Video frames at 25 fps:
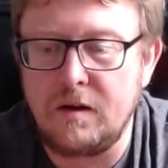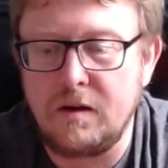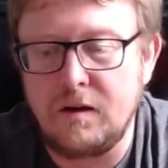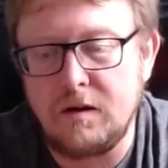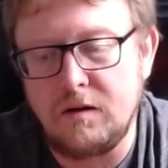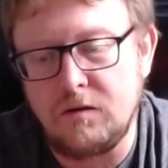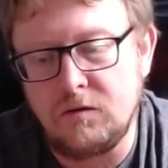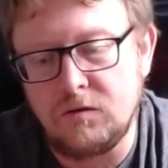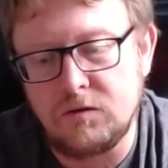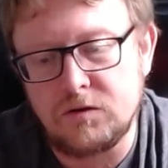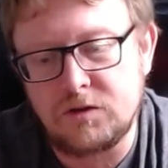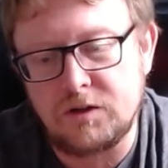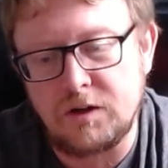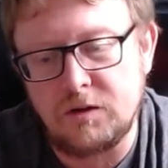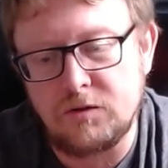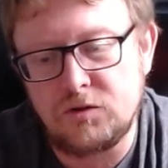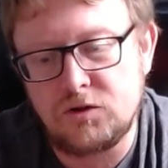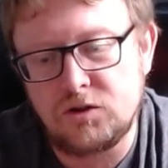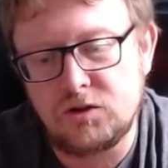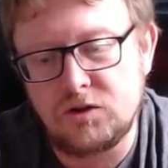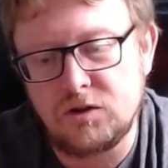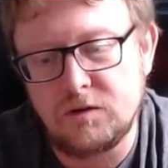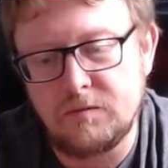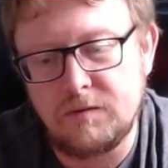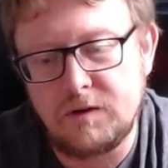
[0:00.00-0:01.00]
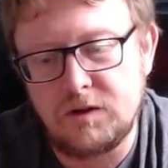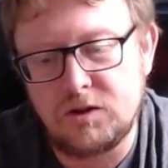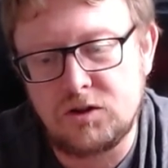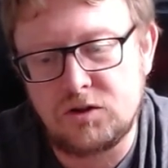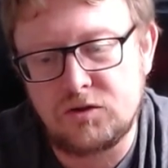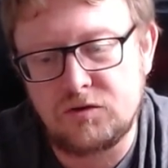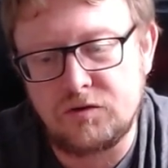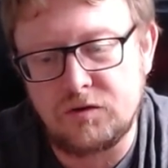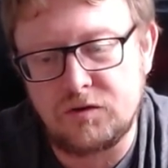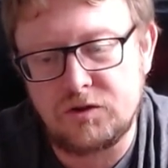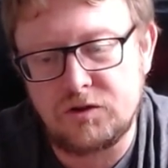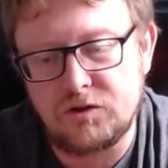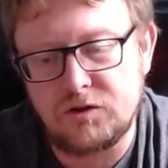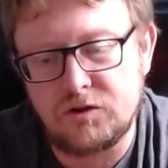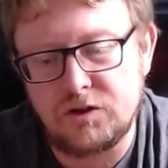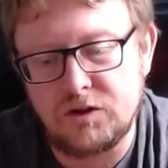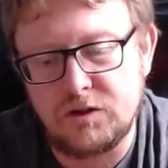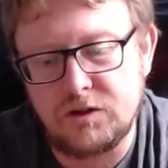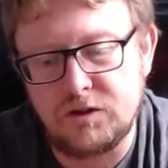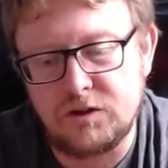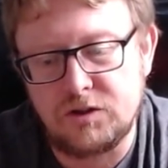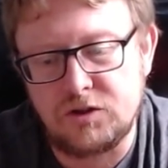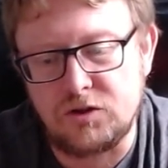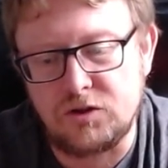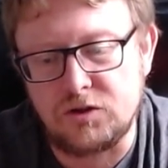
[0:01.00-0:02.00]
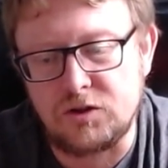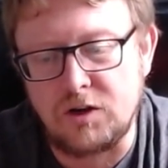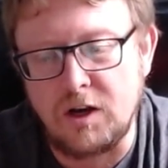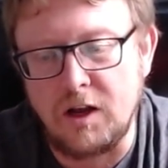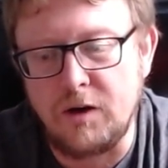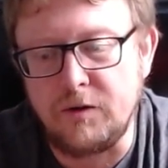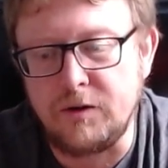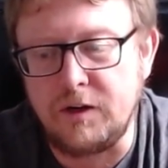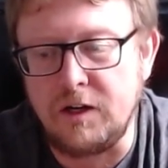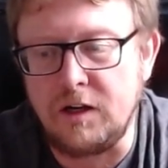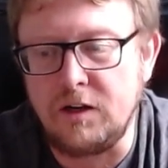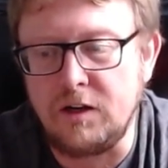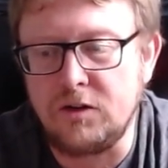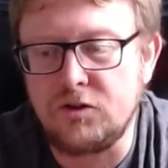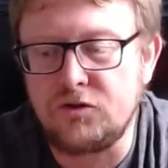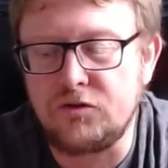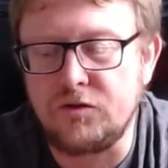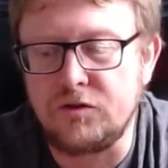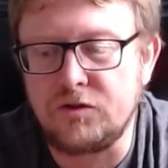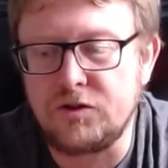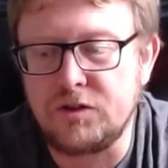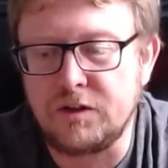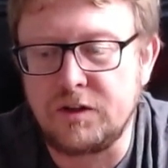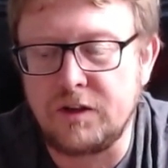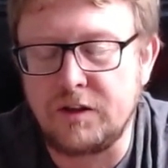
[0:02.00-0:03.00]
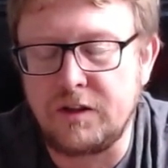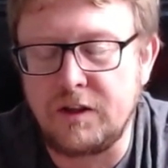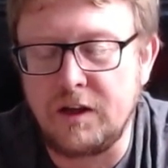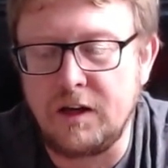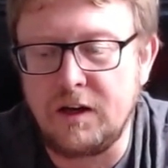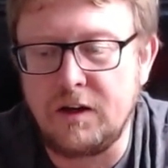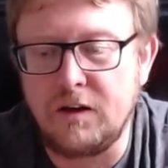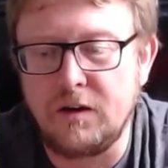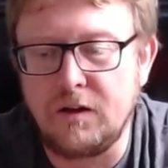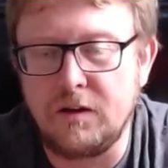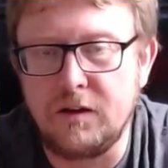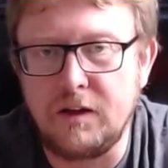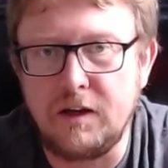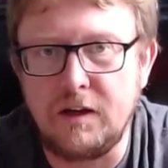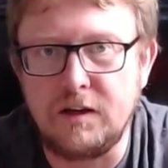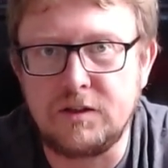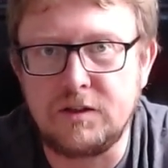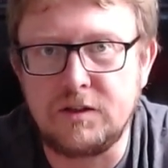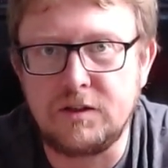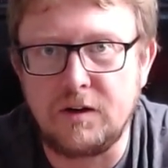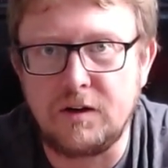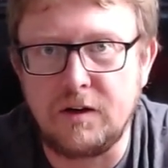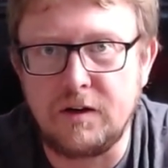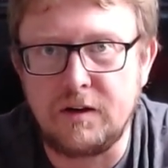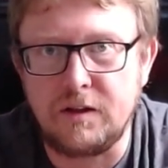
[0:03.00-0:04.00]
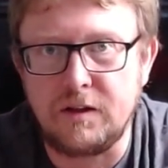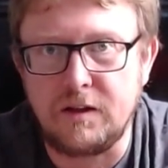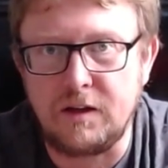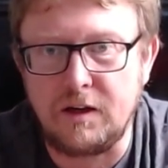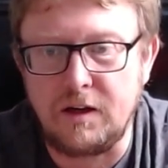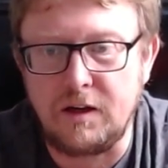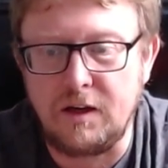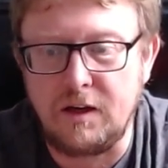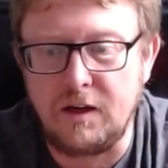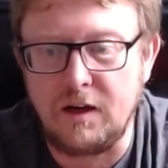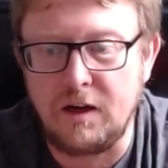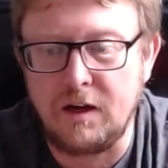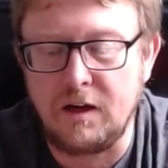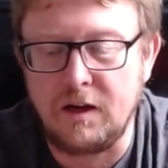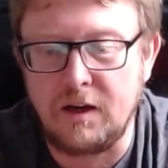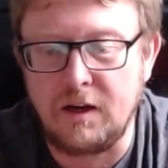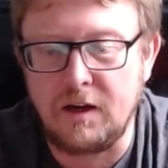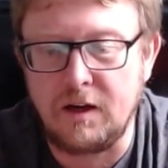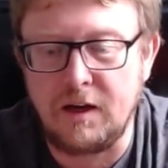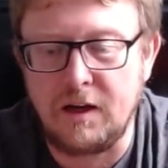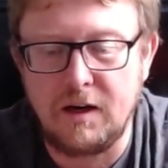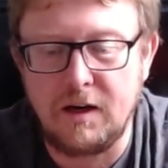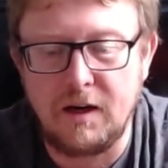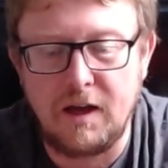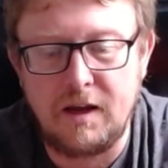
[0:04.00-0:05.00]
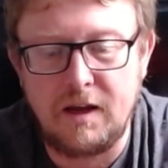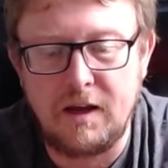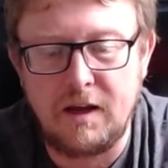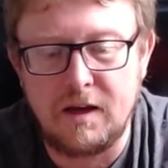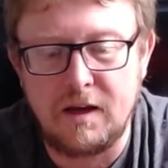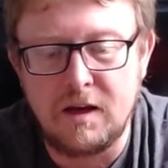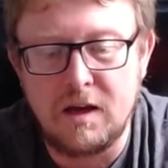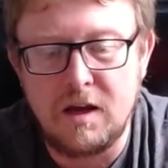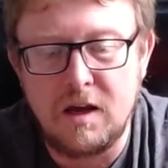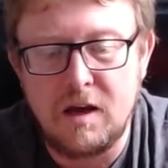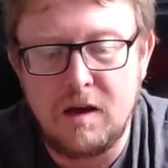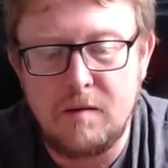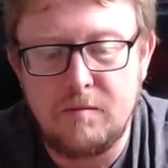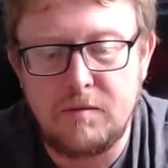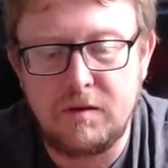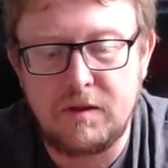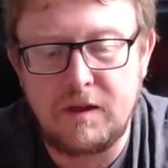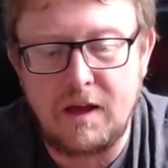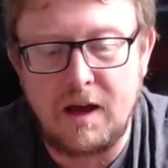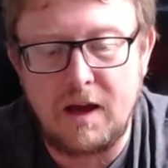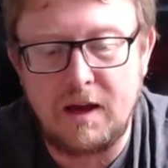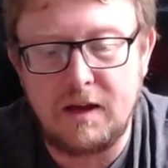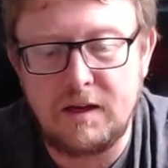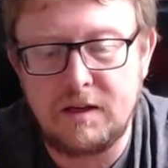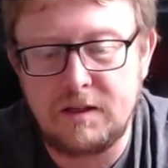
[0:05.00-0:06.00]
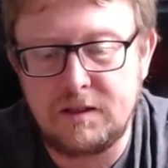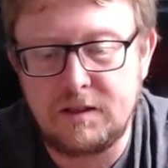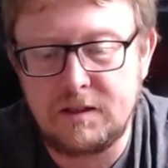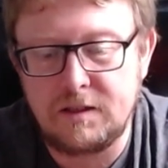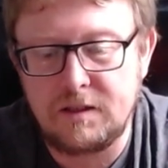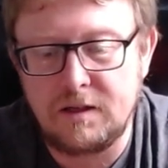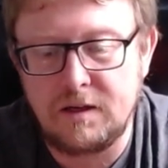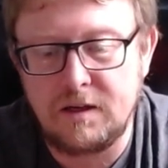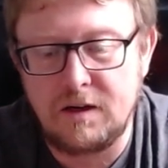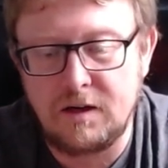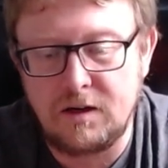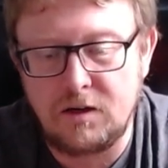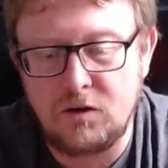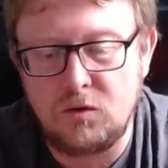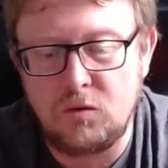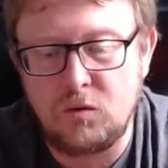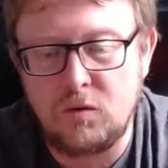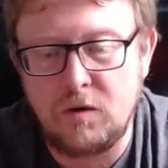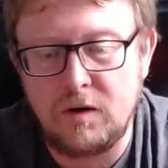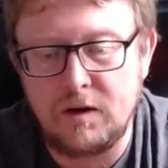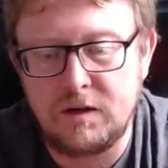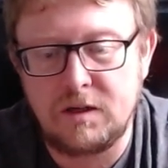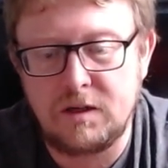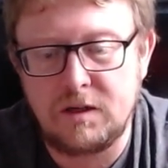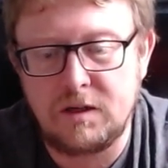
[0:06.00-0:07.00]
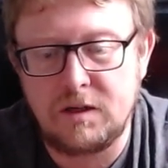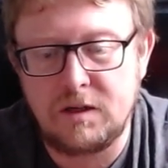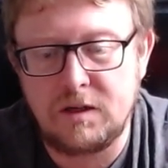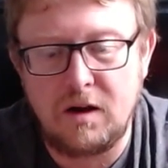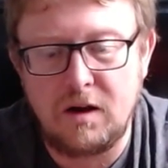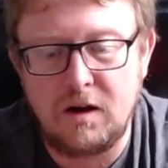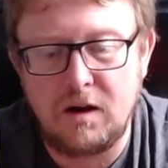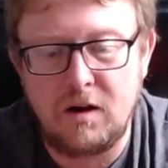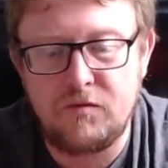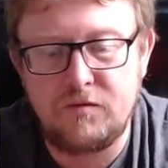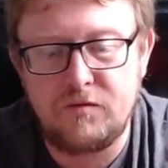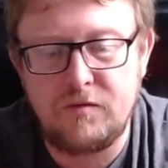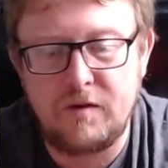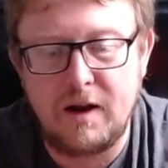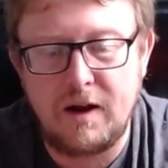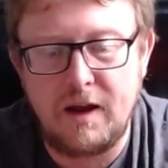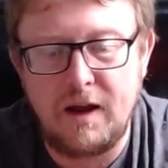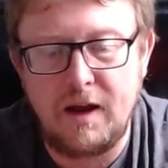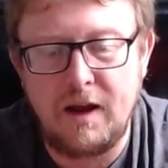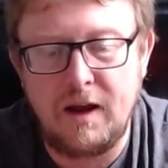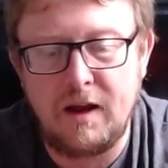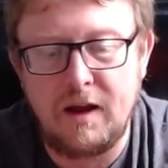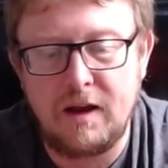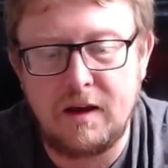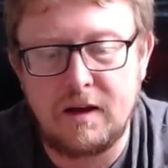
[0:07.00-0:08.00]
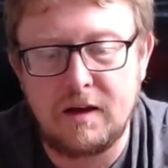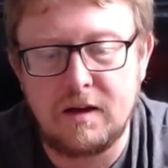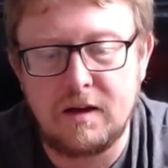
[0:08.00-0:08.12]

Also some instructions, just loading instructions I think, on the inside of the inlay, but that is quite a rare